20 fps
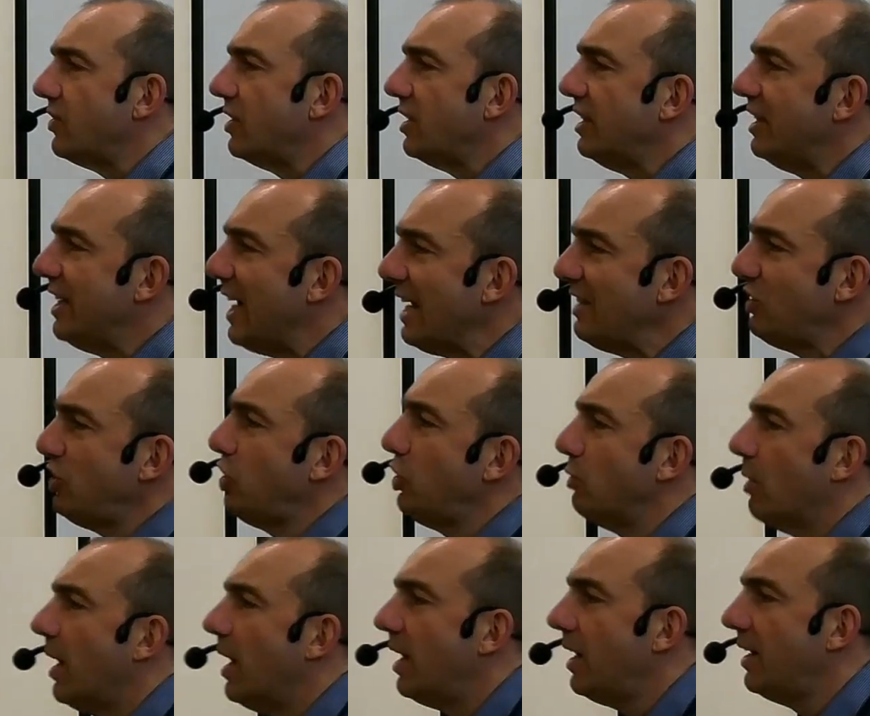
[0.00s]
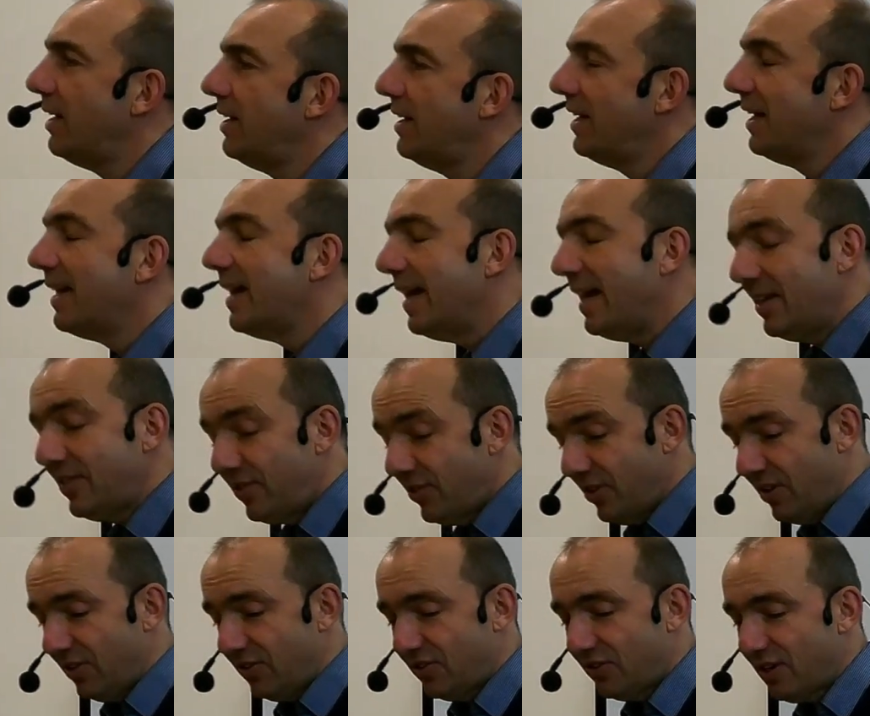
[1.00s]
Yeshua is
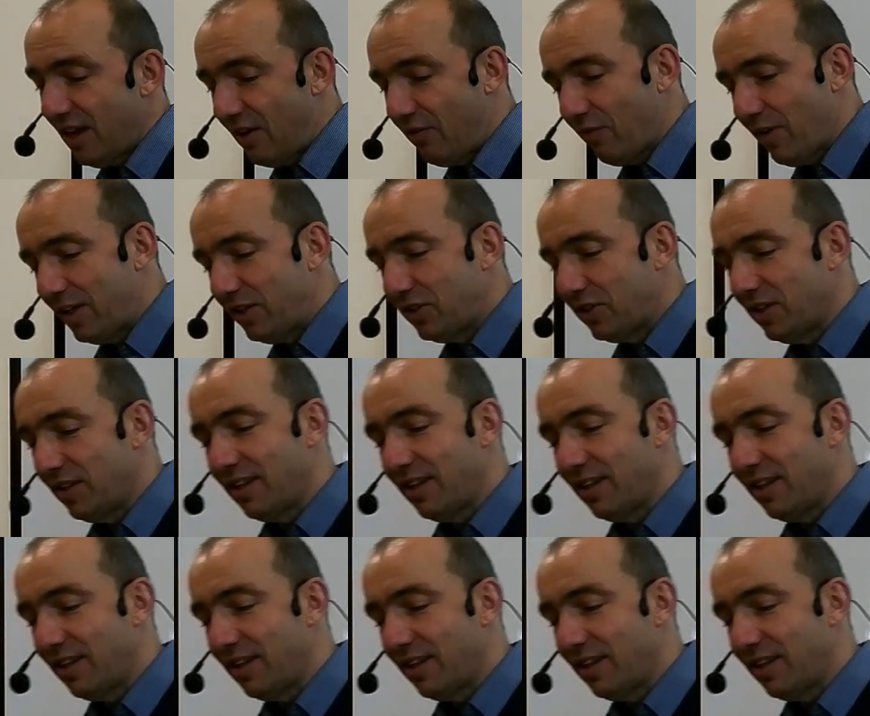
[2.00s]
salvation.